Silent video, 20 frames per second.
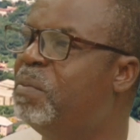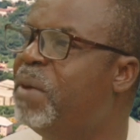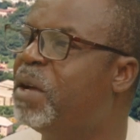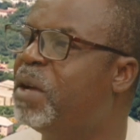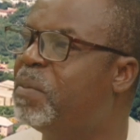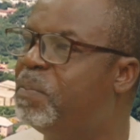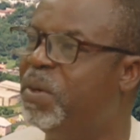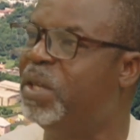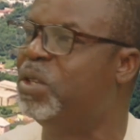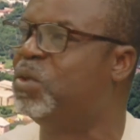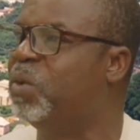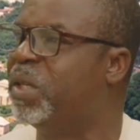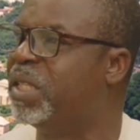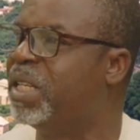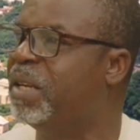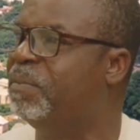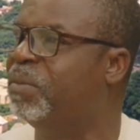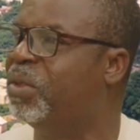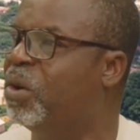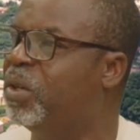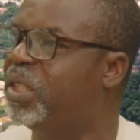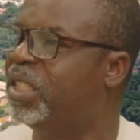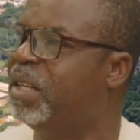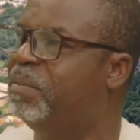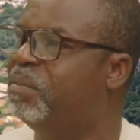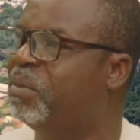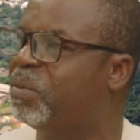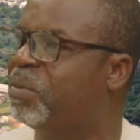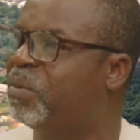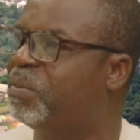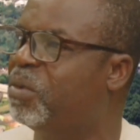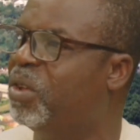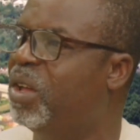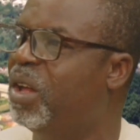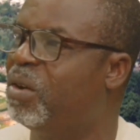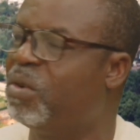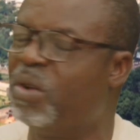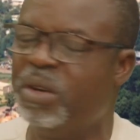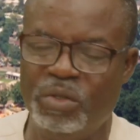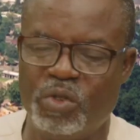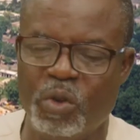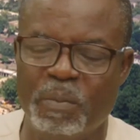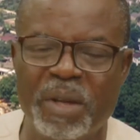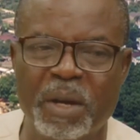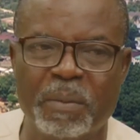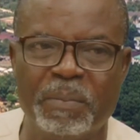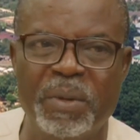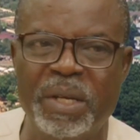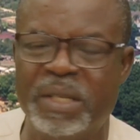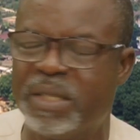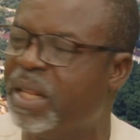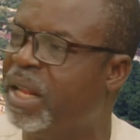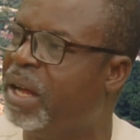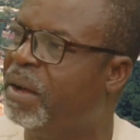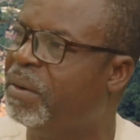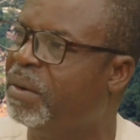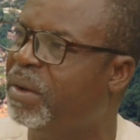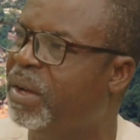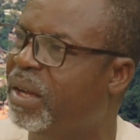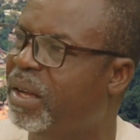to make peace with him, not him running to make peace now.